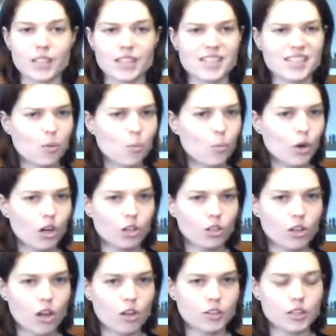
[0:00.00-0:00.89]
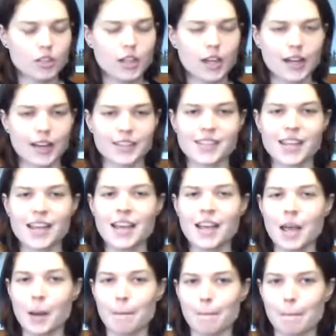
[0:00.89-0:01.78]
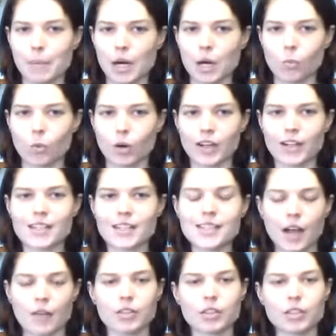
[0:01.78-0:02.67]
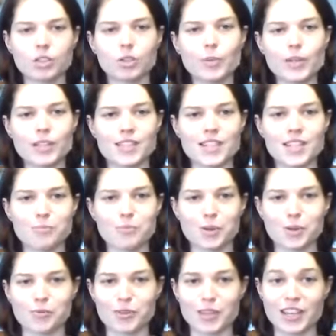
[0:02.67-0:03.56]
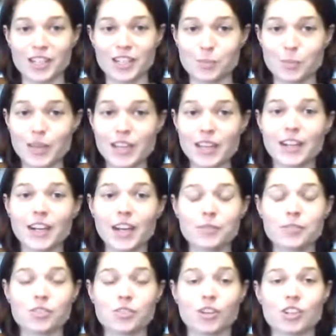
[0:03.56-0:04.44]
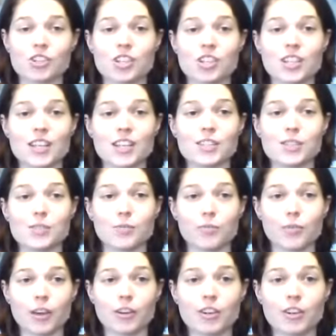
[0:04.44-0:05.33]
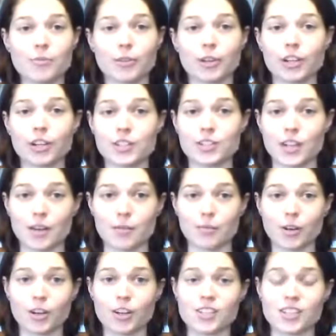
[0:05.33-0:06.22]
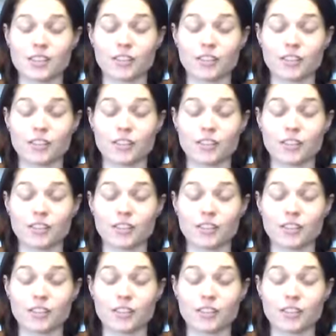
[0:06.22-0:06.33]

somewhere along the lines, but we're going to dive a little bit deeper because PNF stretching is very, very diverse,